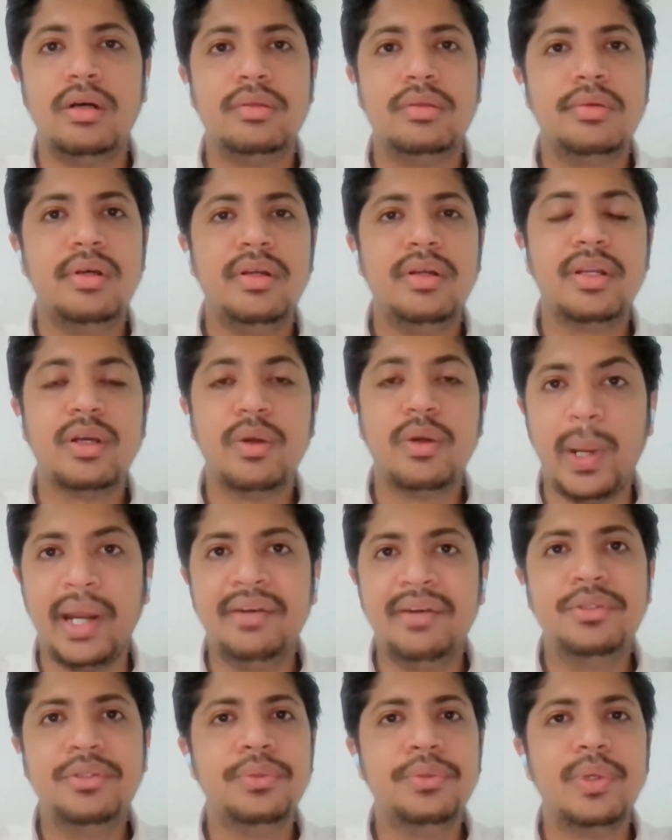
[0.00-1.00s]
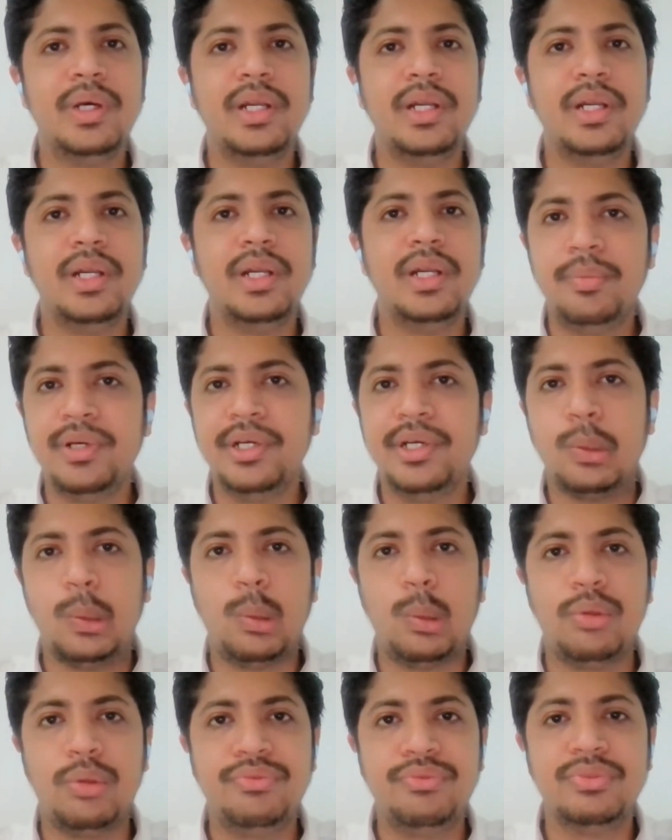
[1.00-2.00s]
went through a little
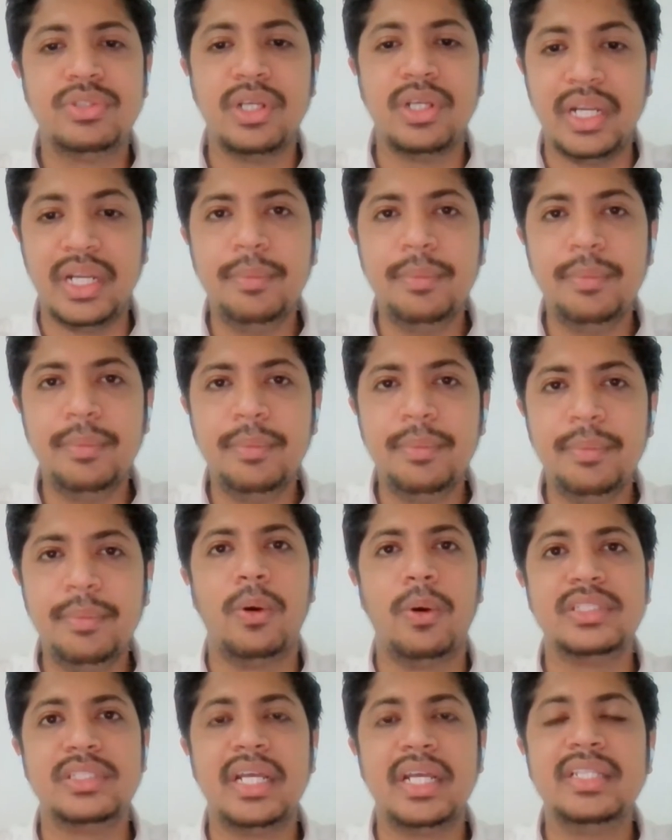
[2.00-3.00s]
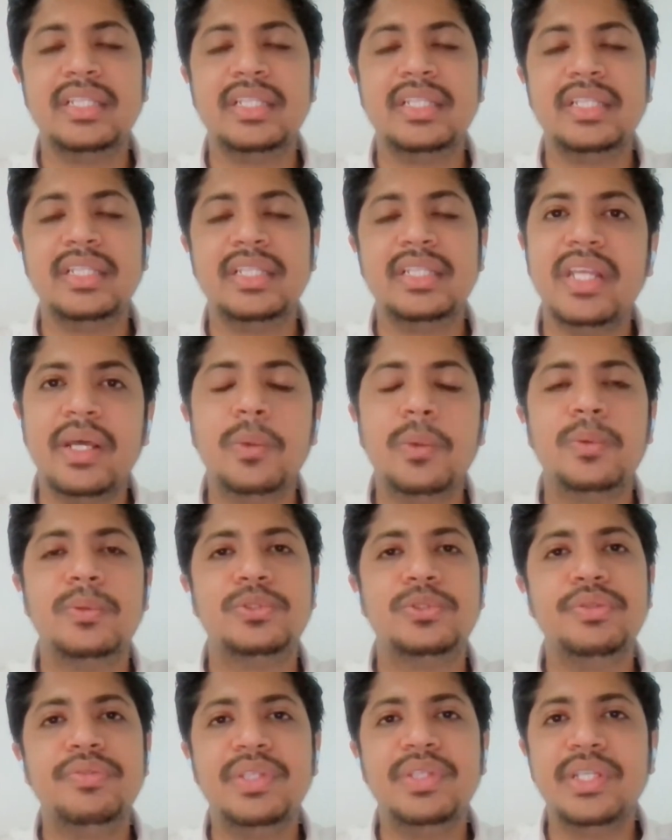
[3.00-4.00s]
bit of the rape laws, and then
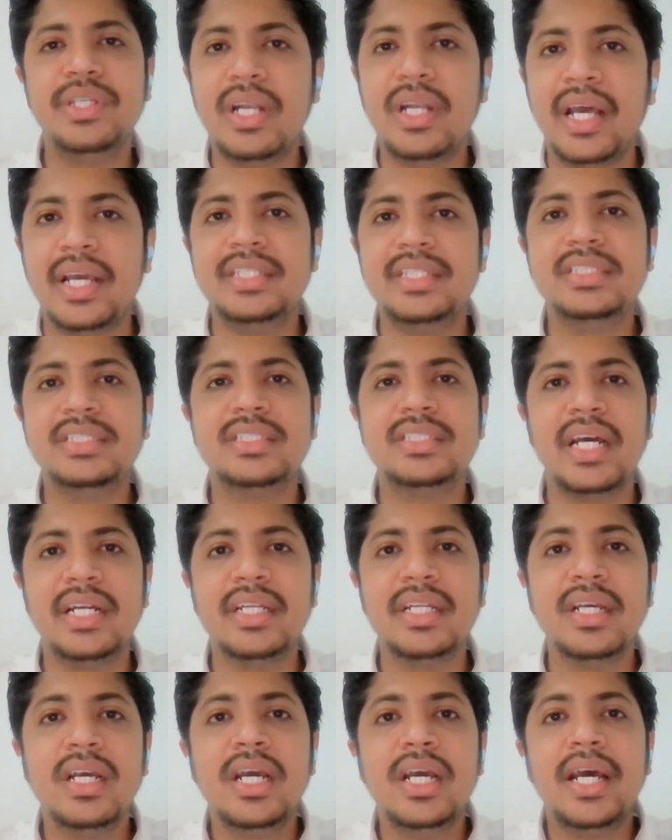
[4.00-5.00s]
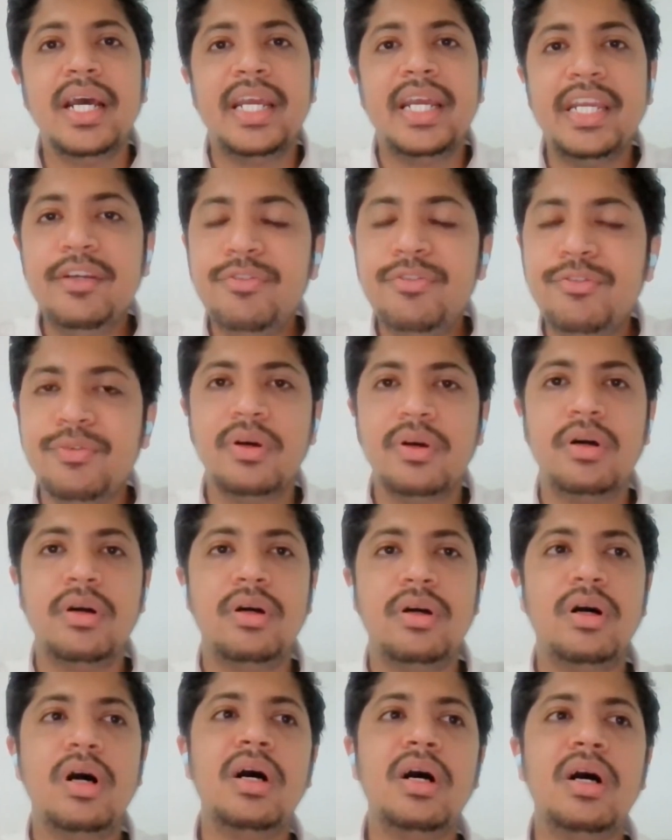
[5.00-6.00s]
there also we realized that if
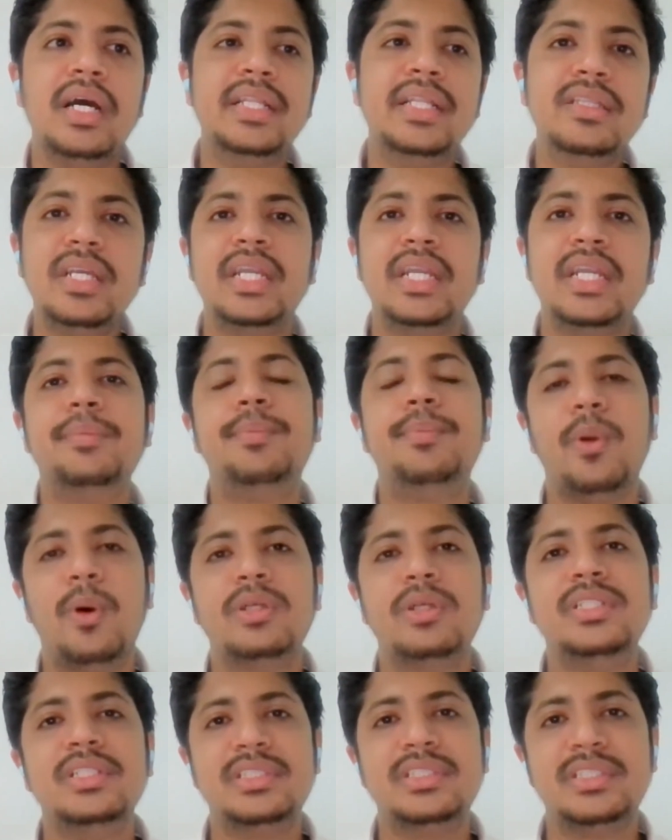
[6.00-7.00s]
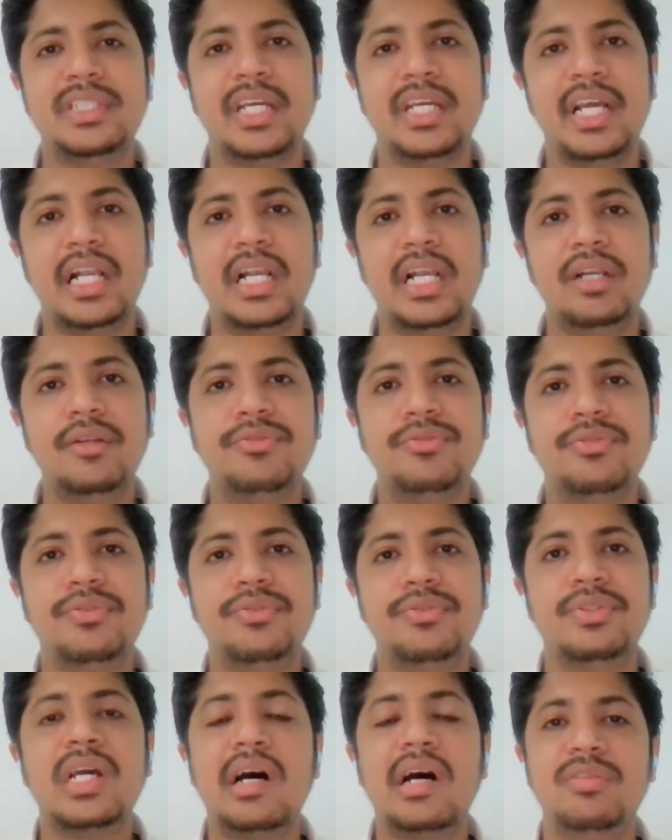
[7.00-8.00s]
in the rape laws itself,
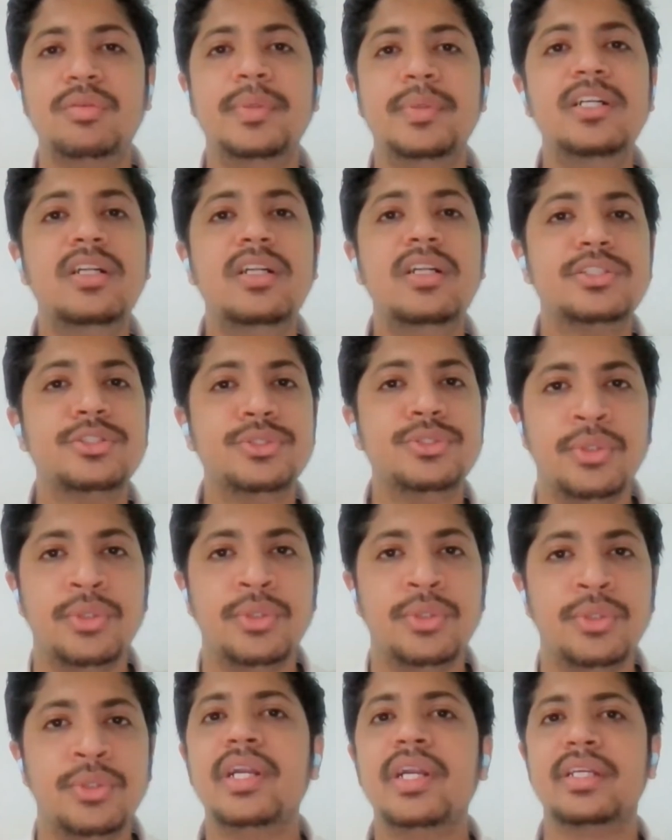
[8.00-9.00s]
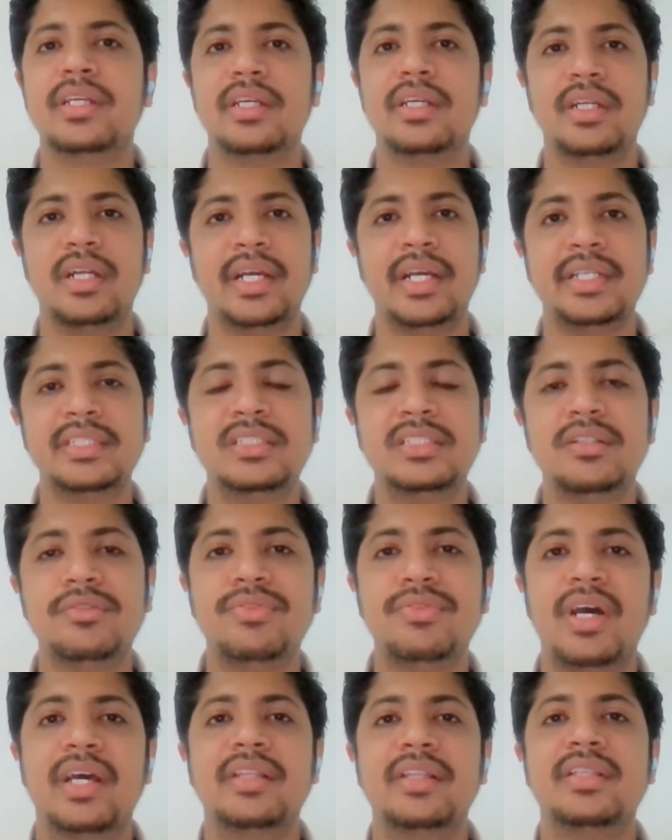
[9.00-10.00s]
the government does not recognize
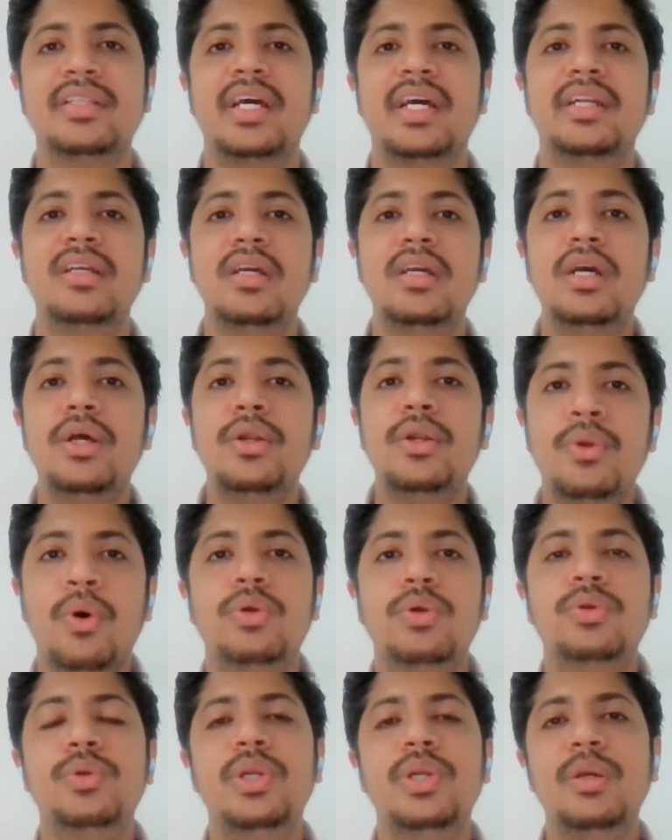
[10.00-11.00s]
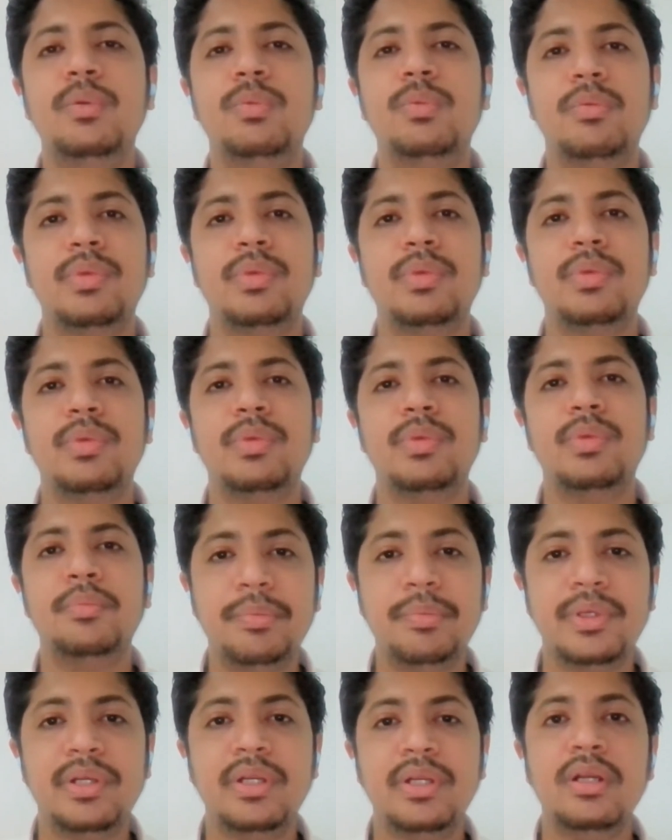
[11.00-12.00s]
the fact that not only women
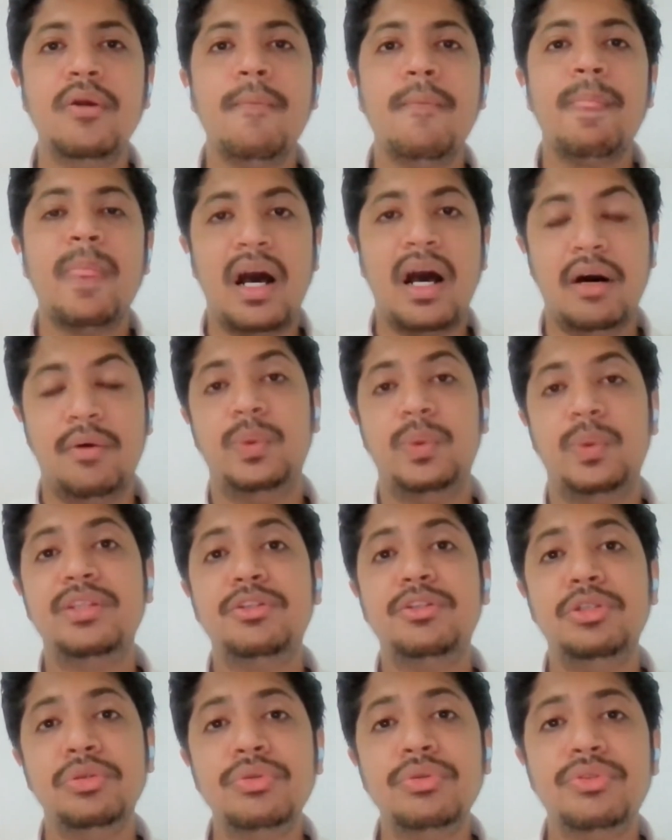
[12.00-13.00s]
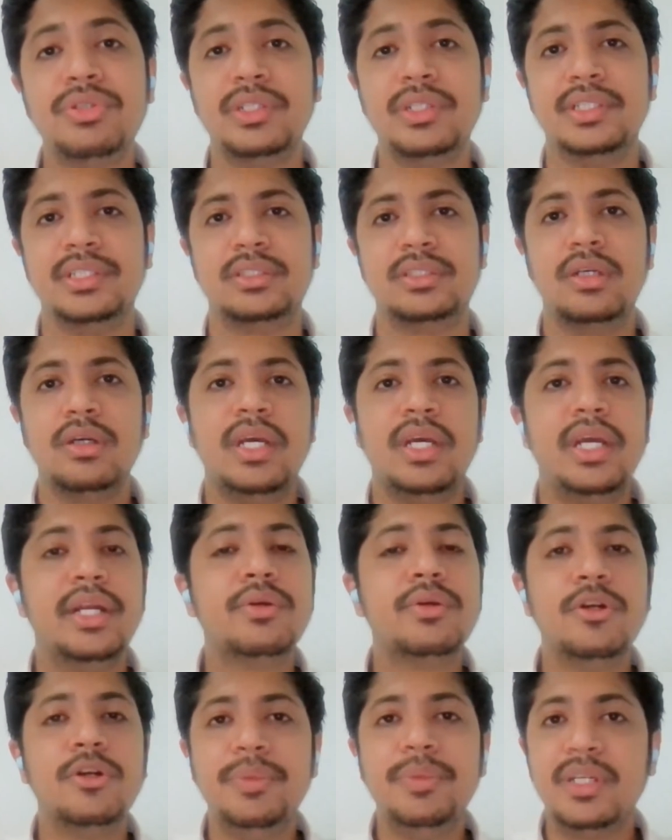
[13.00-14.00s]
but people with uterus,
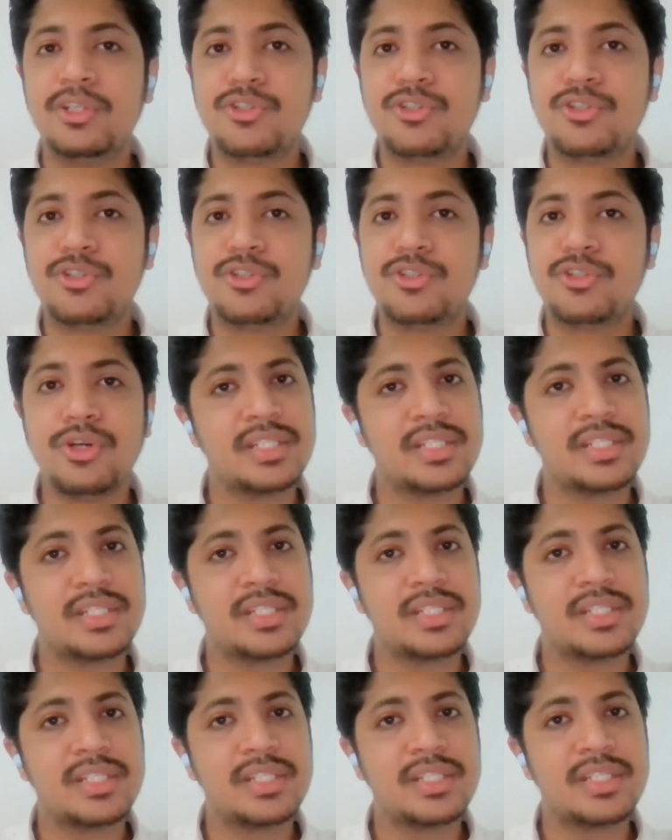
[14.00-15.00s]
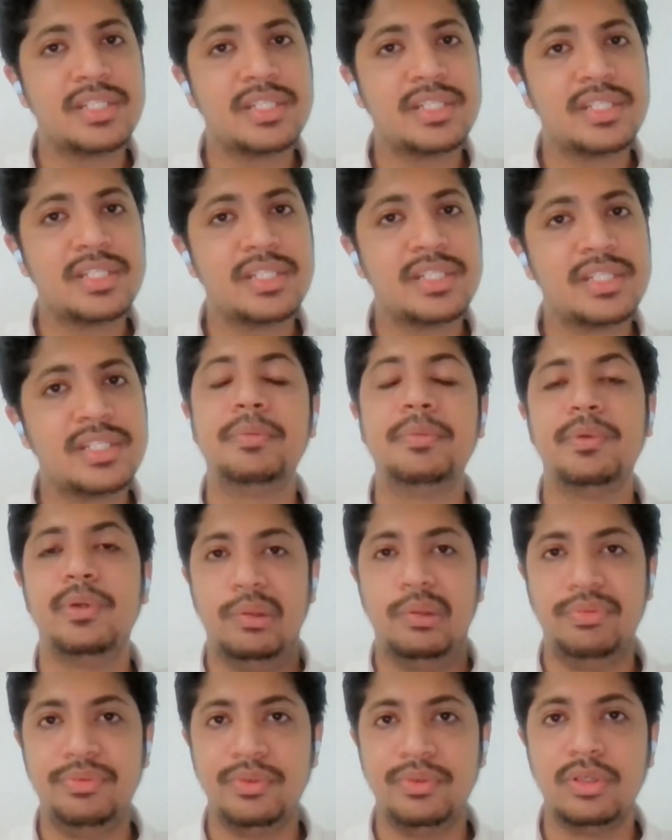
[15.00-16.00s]
it could be a trans man, it could be
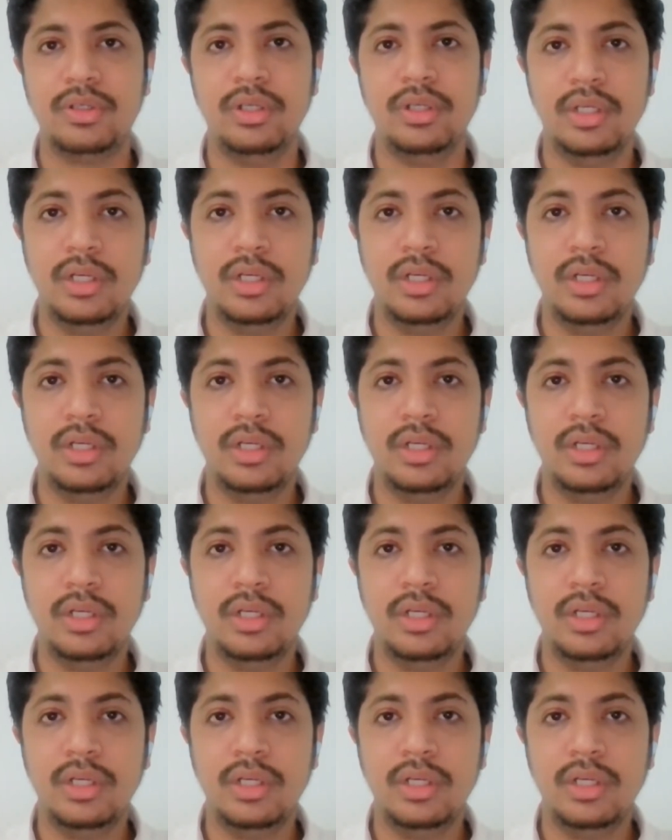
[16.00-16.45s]
people of